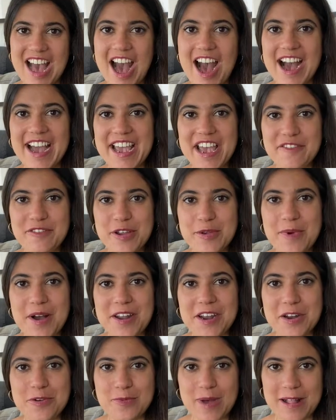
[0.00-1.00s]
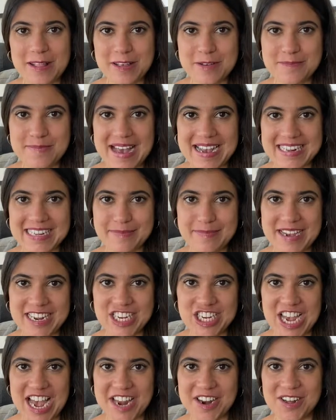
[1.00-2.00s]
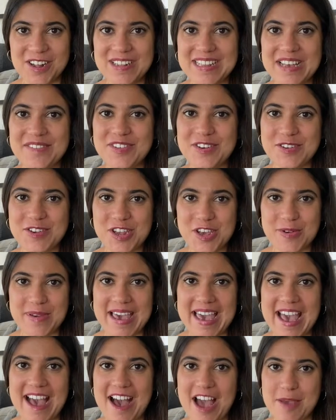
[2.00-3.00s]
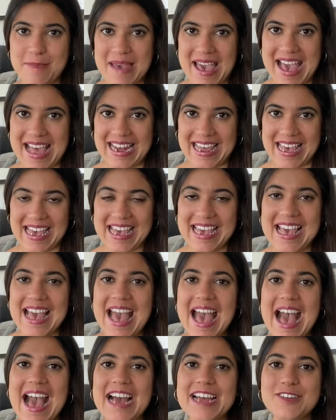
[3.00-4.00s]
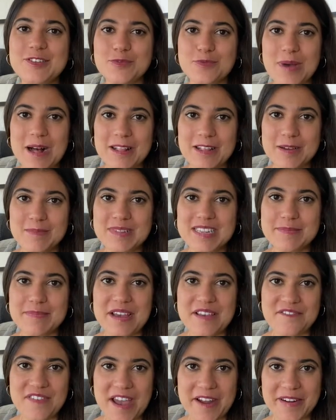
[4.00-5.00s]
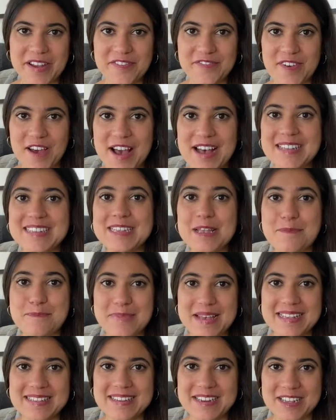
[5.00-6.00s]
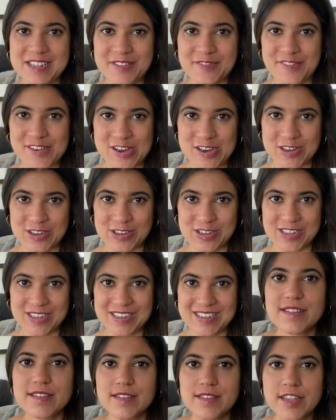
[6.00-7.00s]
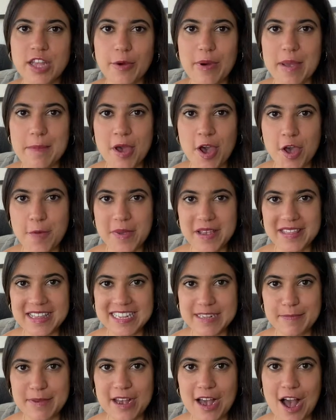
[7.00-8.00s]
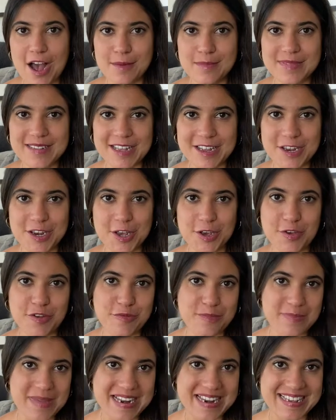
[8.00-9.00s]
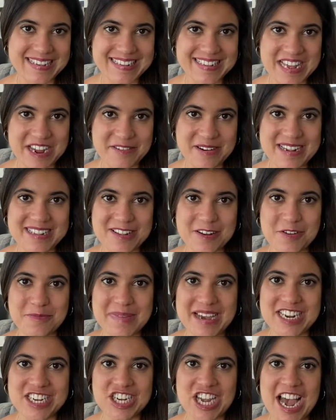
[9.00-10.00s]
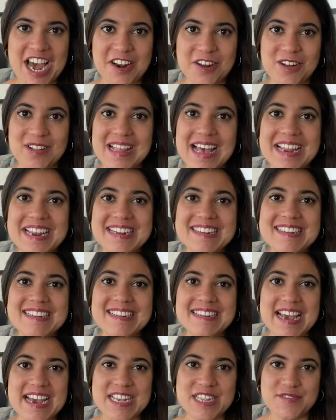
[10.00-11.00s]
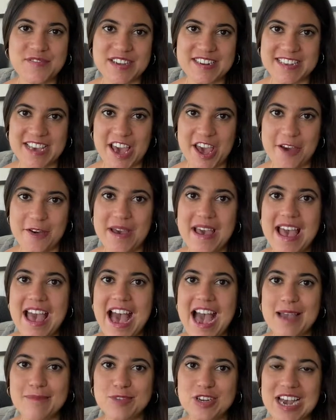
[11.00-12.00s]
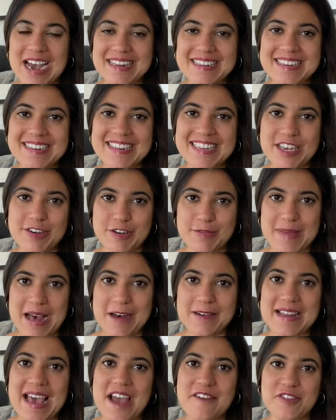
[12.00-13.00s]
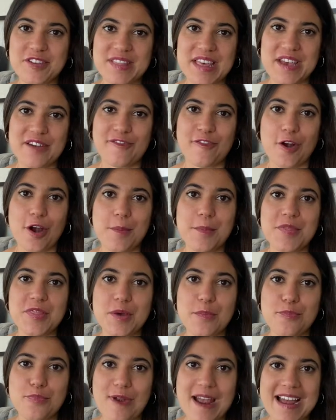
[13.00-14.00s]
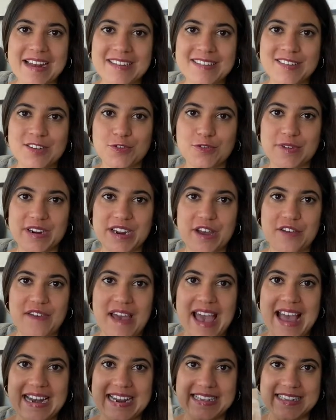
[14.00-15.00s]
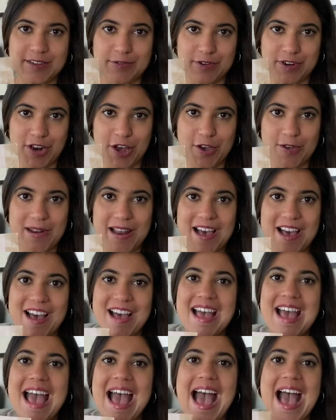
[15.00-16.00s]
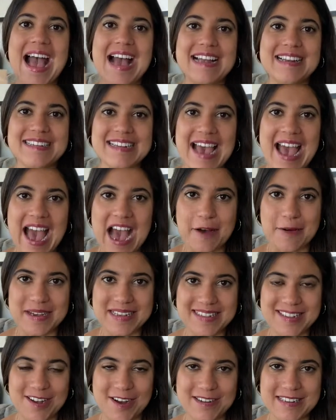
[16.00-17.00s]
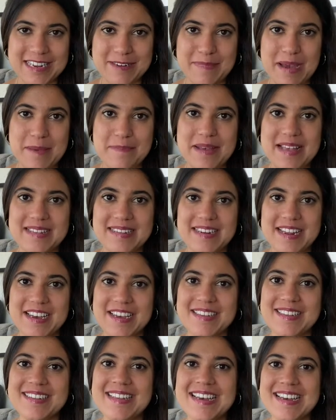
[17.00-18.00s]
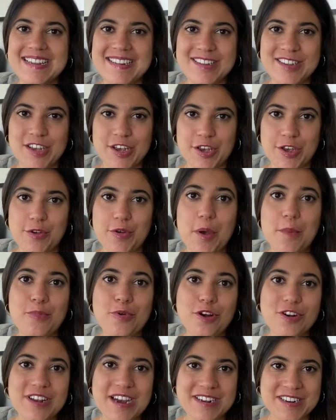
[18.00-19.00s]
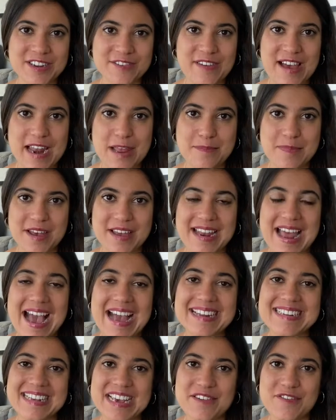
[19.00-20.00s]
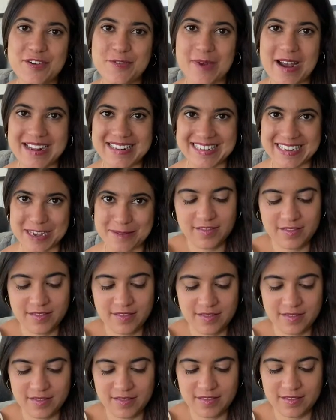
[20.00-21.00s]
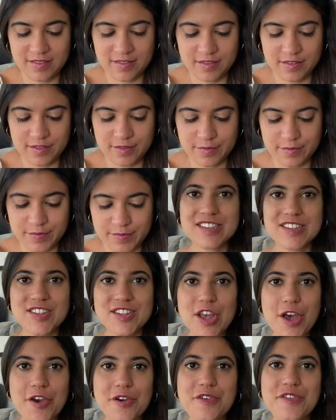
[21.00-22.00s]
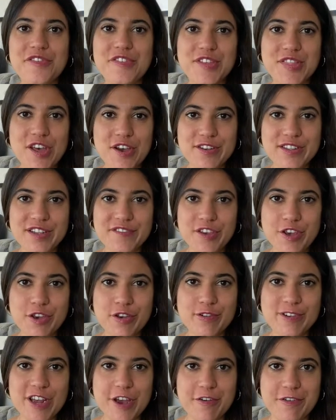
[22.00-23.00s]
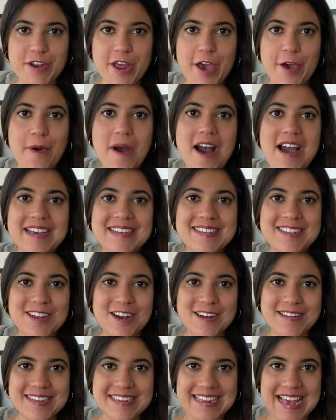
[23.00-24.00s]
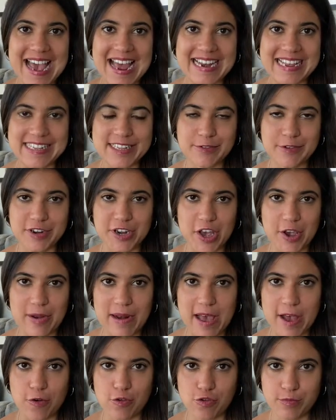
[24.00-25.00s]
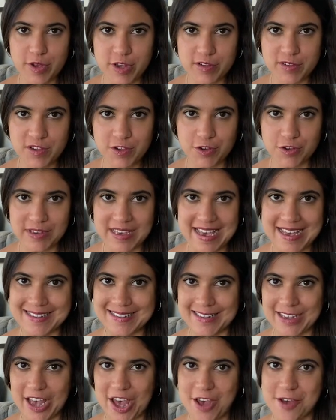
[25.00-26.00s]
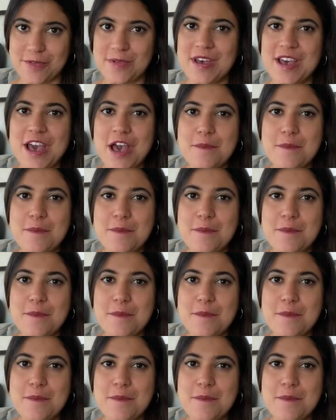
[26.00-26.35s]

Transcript: Hi everyone and welcome back to my channel. If you're new here, I'm Ellie and welcome to my very first business vlog. So I'm hoping this becomes a new mini series on my channel. And in today's video, I'm chatting to you about everything from the brand story of ELI’S Granola and how I started my business to product development and even writing a business plan. So for those of you who don't know, I started ELI’S Granola almost 2 years ago.